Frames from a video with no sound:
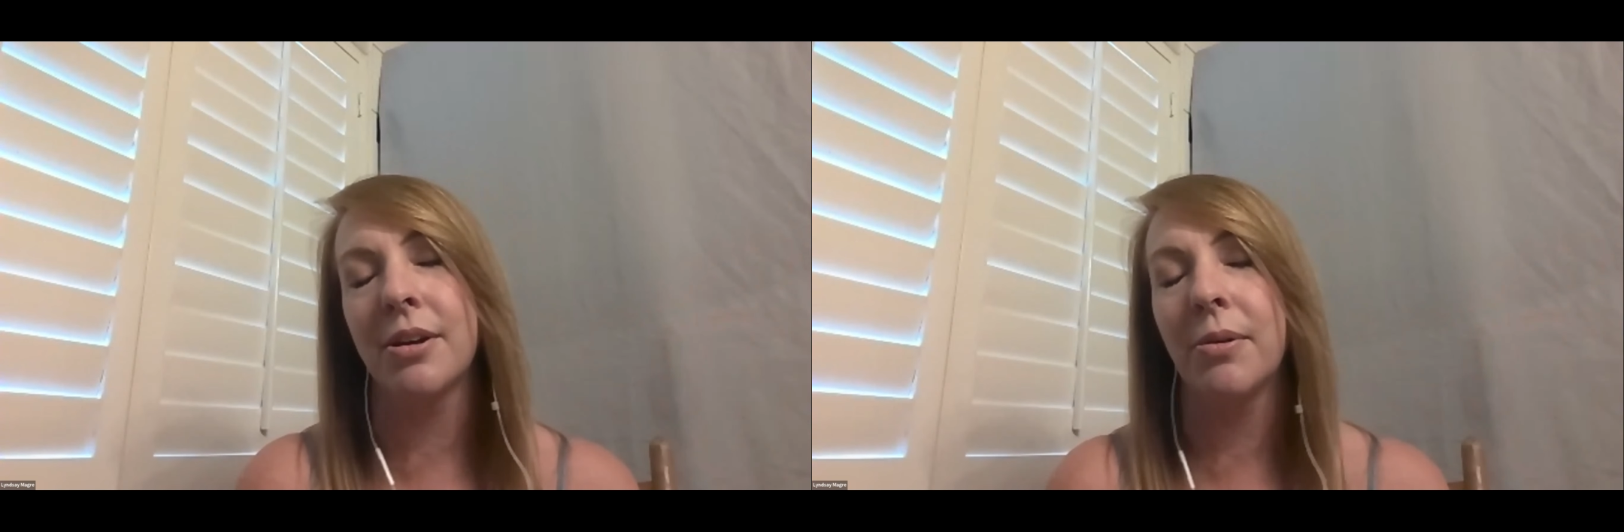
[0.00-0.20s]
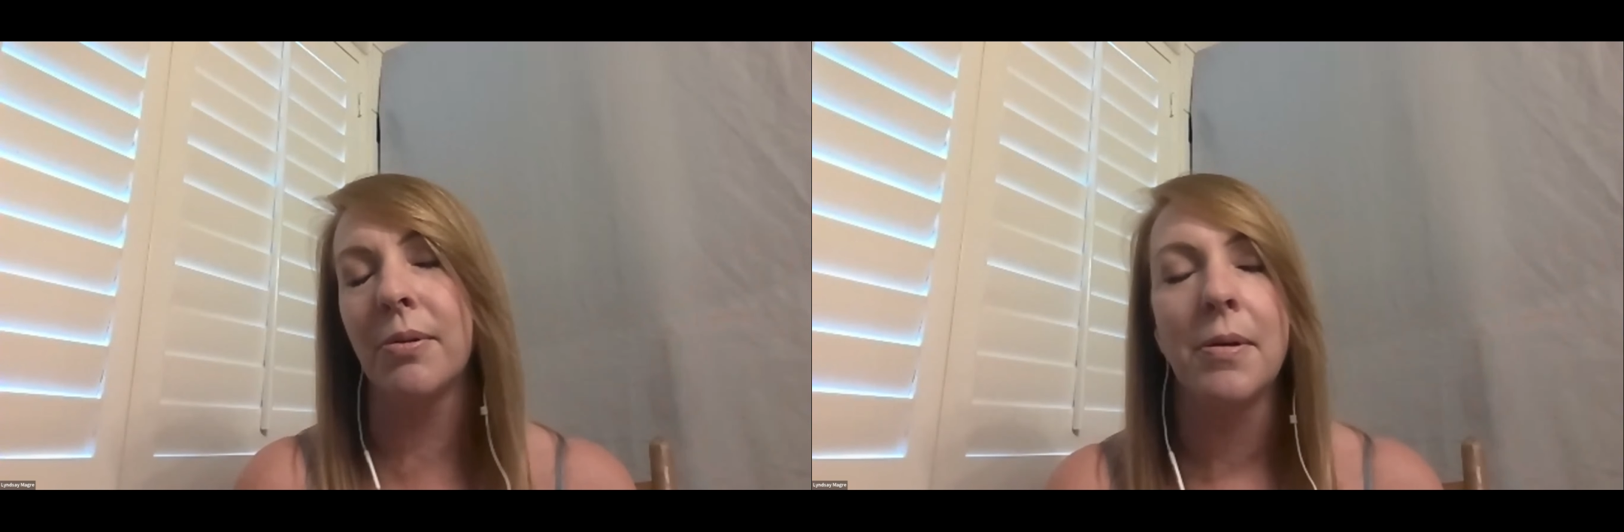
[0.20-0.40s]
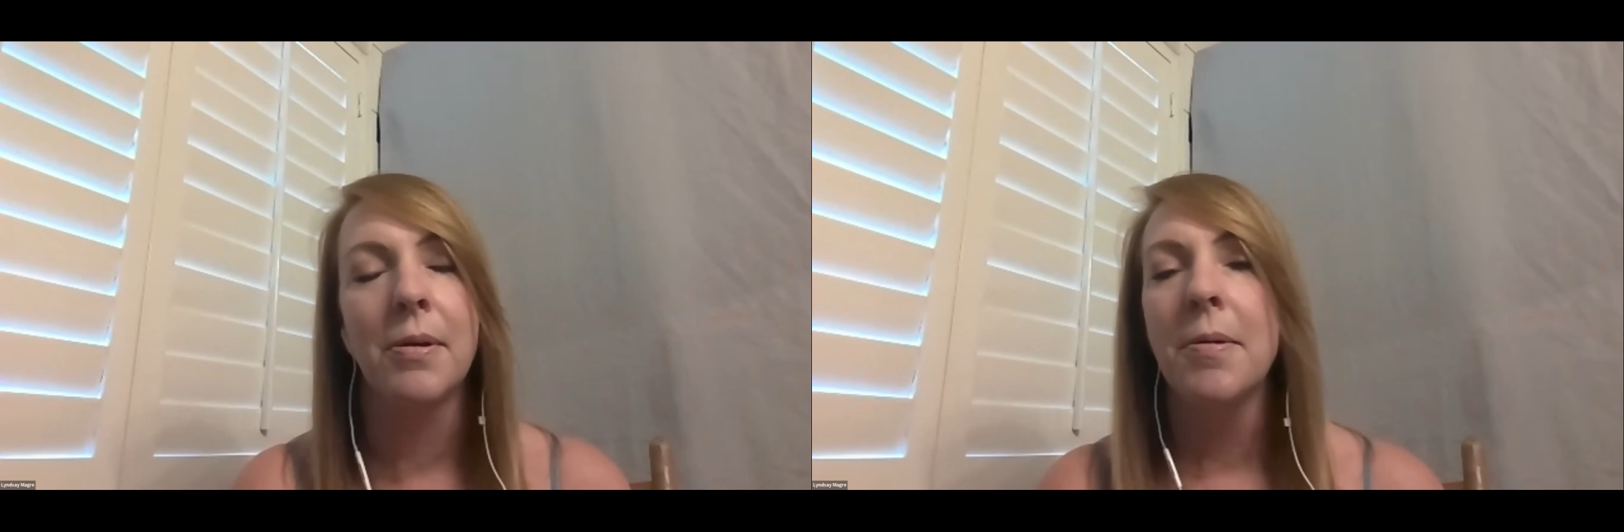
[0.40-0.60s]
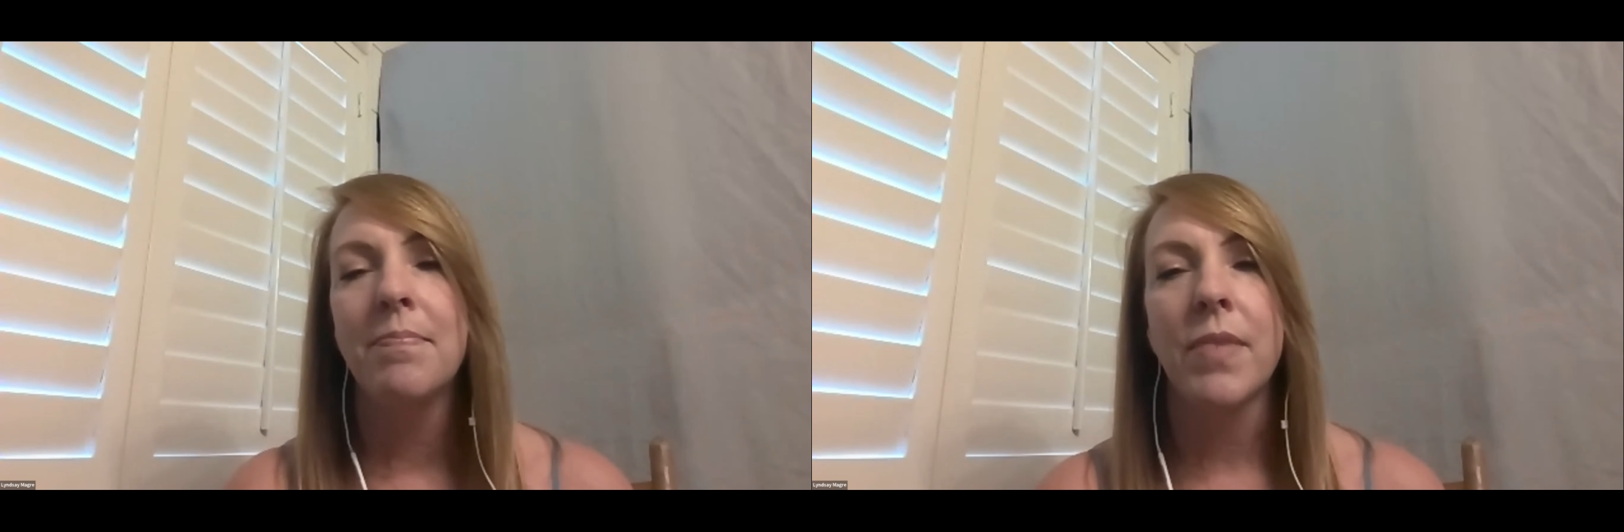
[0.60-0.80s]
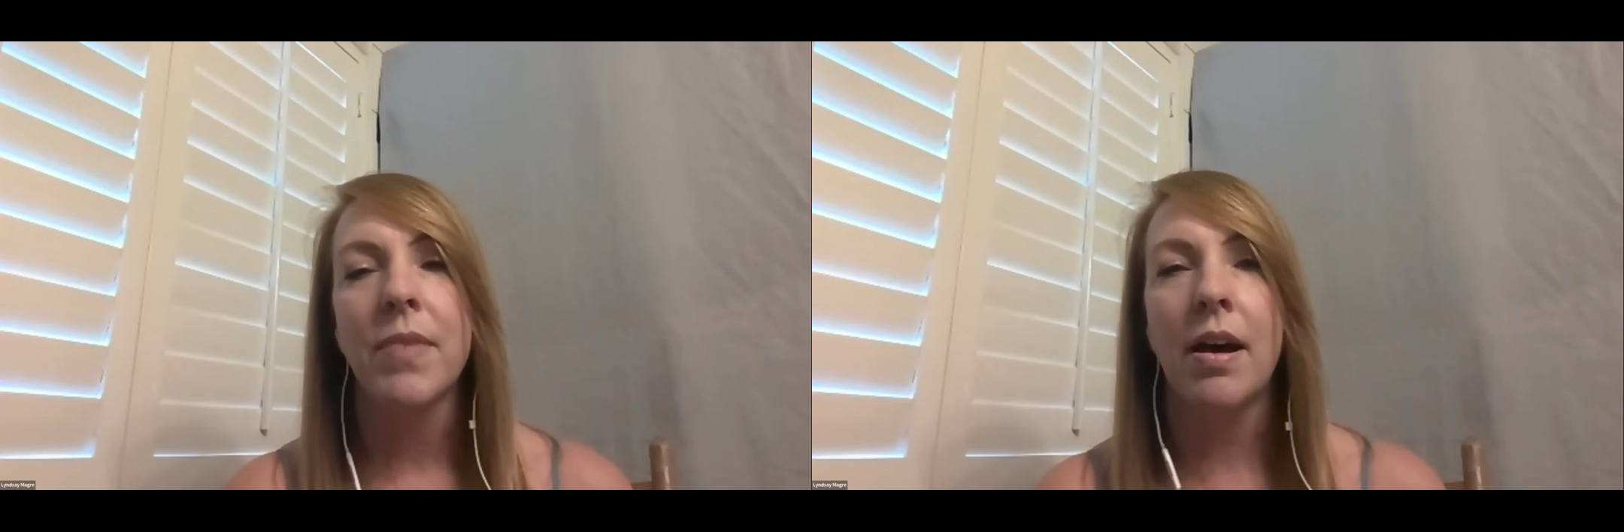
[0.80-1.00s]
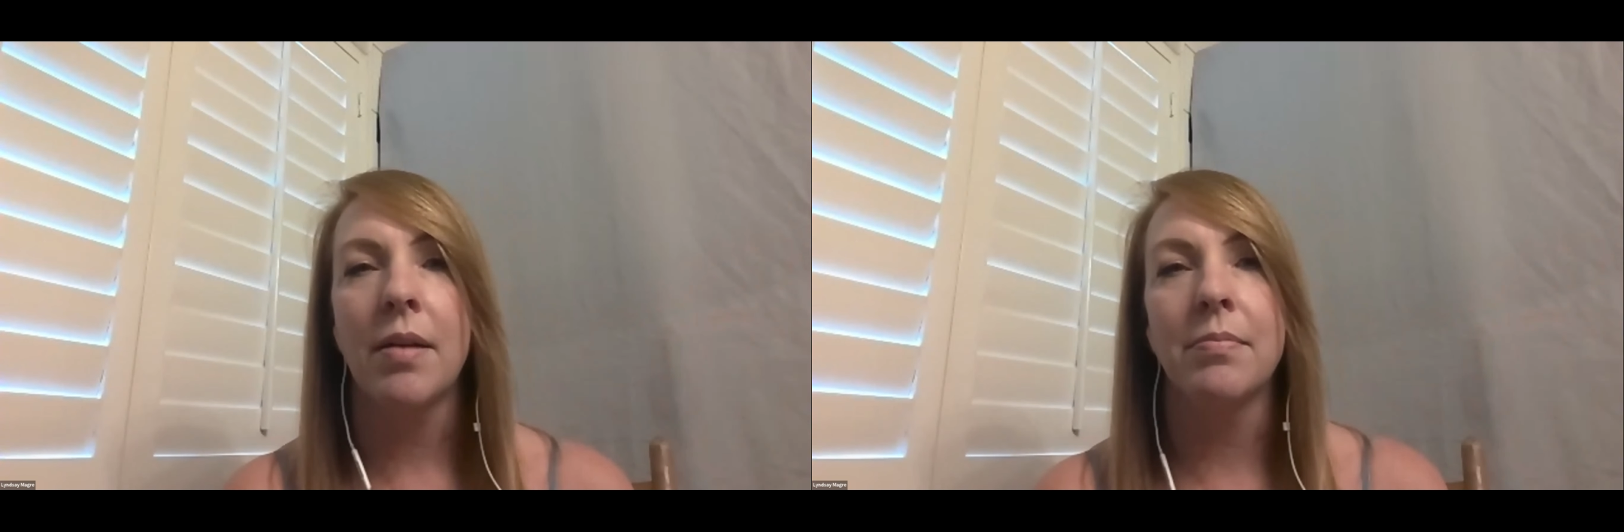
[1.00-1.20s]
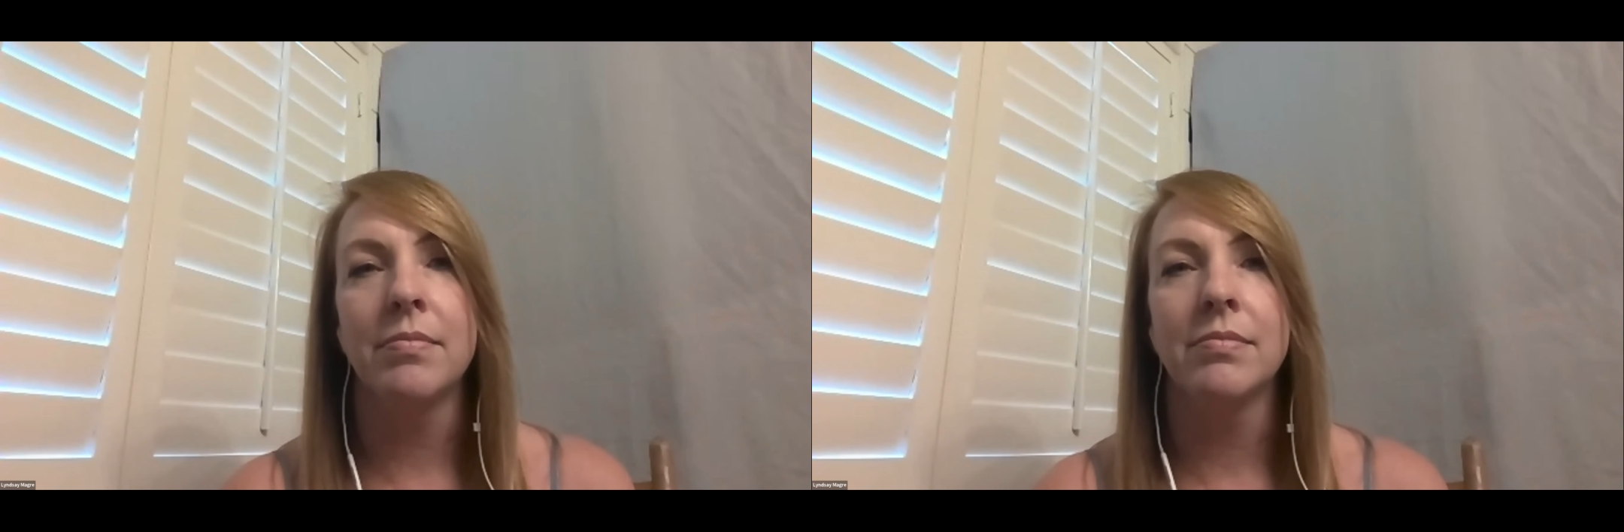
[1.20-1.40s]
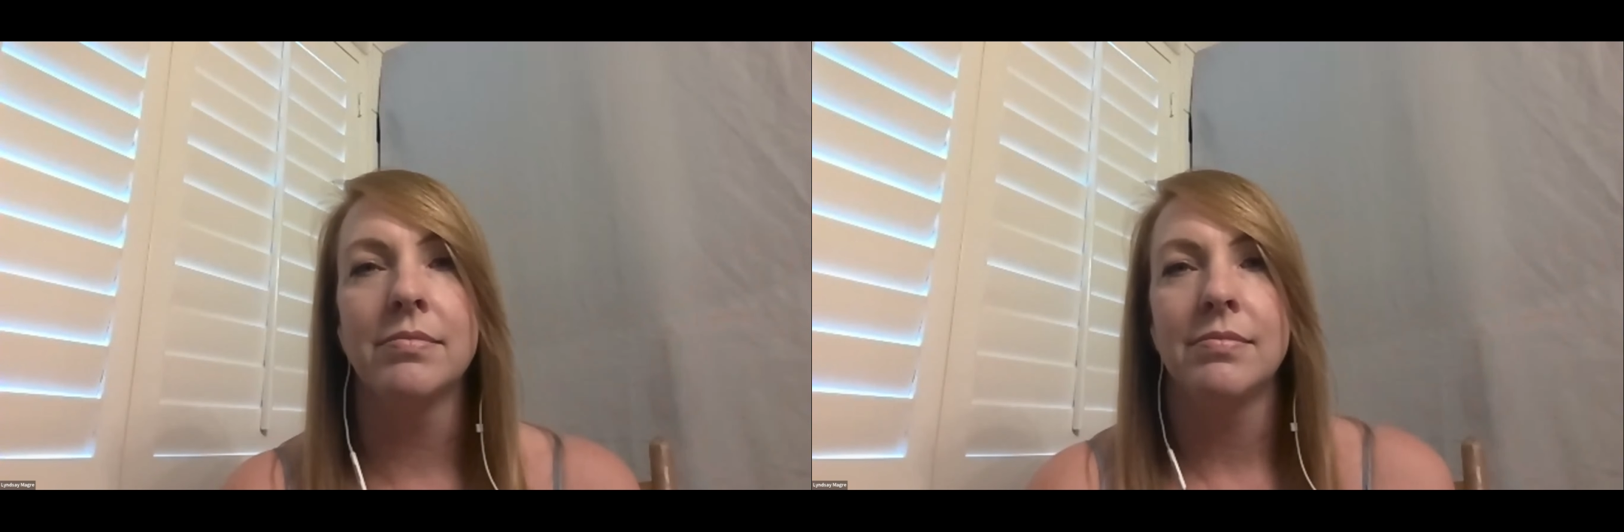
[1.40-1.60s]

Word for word: So um,